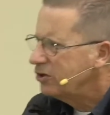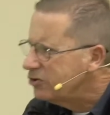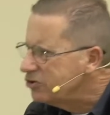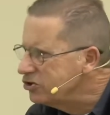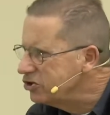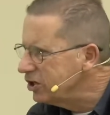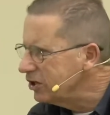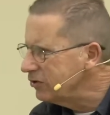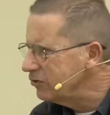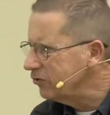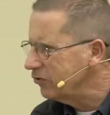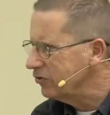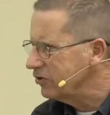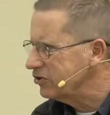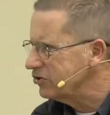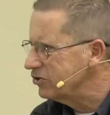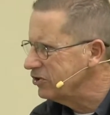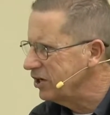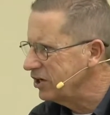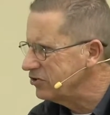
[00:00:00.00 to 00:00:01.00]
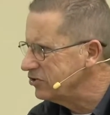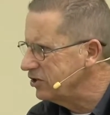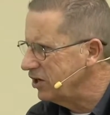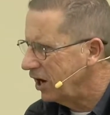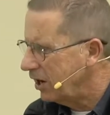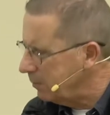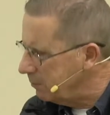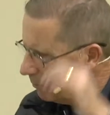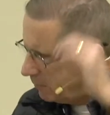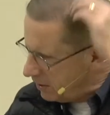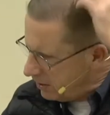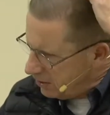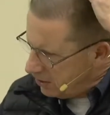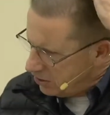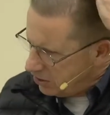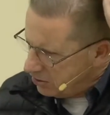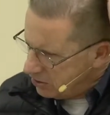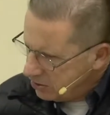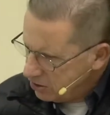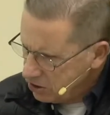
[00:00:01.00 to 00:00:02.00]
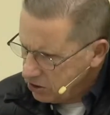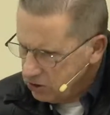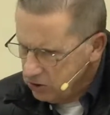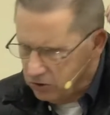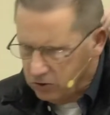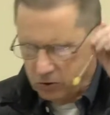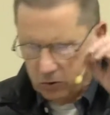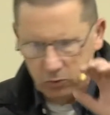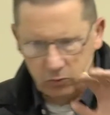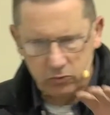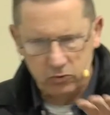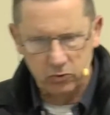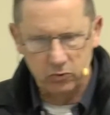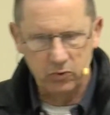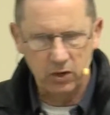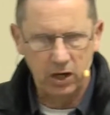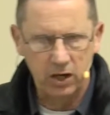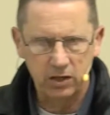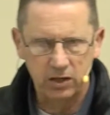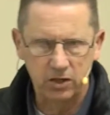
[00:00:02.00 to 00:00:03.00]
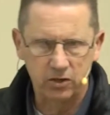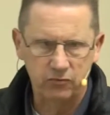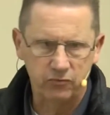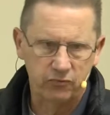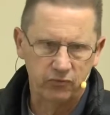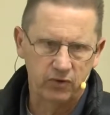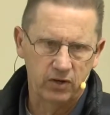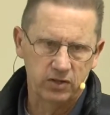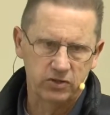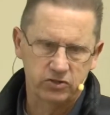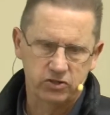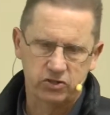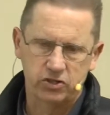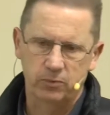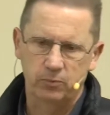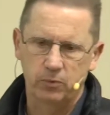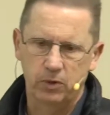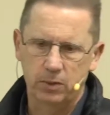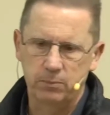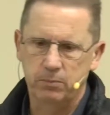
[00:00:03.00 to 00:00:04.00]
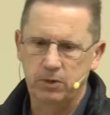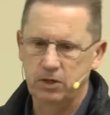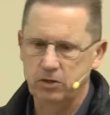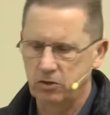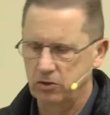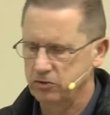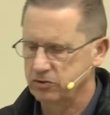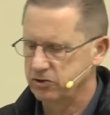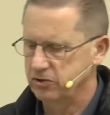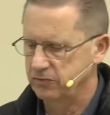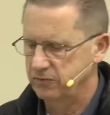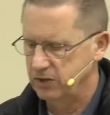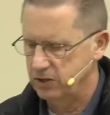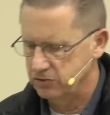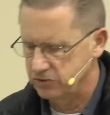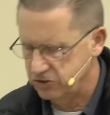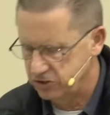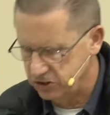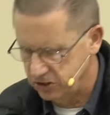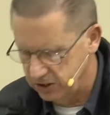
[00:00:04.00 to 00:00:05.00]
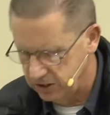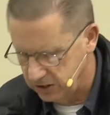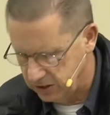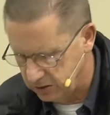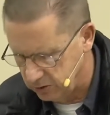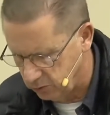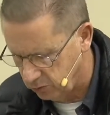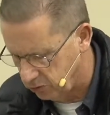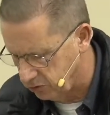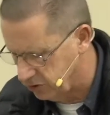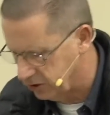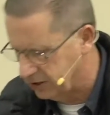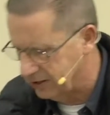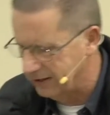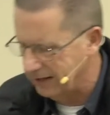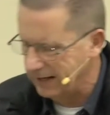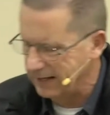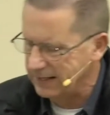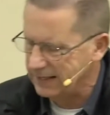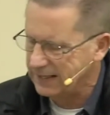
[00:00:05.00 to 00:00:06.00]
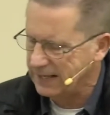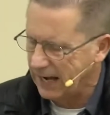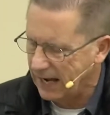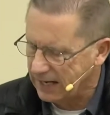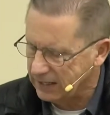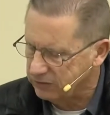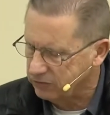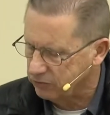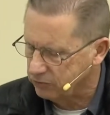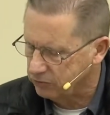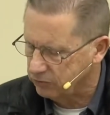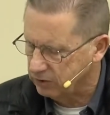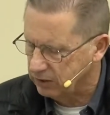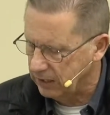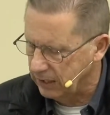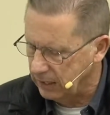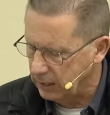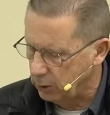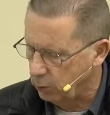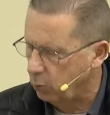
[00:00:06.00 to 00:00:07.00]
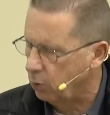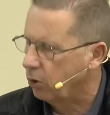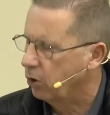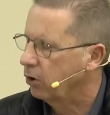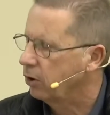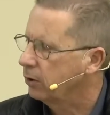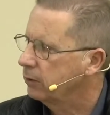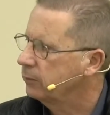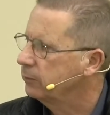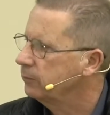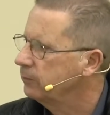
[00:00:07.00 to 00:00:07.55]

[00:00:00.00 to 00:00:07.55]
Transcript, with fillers: gentleness does not mean you do not confront someone because of their sin or their doctrinal error.